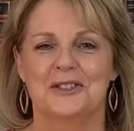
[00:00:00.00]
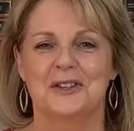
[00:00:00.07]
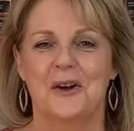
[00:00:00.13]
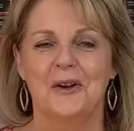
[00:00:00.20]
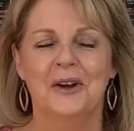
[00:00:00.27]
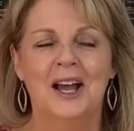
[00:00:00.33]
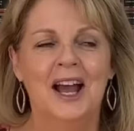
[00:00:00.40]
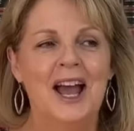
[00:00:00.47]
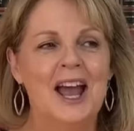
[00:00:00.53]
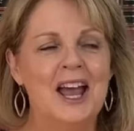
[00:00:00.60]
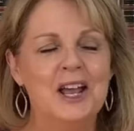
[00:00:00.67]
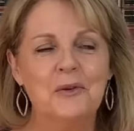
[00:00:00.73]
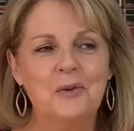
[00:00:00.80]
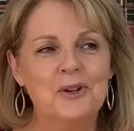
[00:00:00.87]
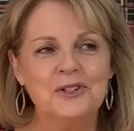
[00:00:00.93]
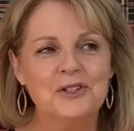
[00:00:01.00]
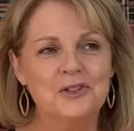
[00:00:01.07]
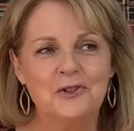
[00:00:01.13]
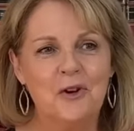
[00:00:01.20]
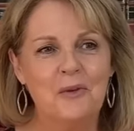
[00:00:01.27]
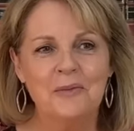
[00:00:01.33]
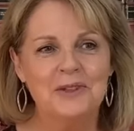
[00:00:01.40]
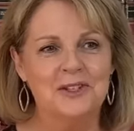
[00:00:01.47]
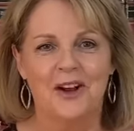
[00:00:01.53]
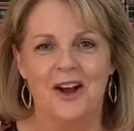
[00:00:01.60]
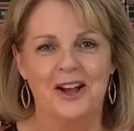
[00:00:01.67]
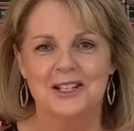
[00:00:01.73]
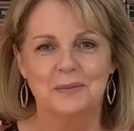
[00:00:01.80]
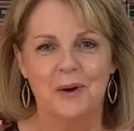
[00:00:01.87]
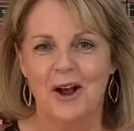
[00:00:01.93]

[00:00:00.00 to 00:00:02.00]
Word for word: So he wasn't traumatized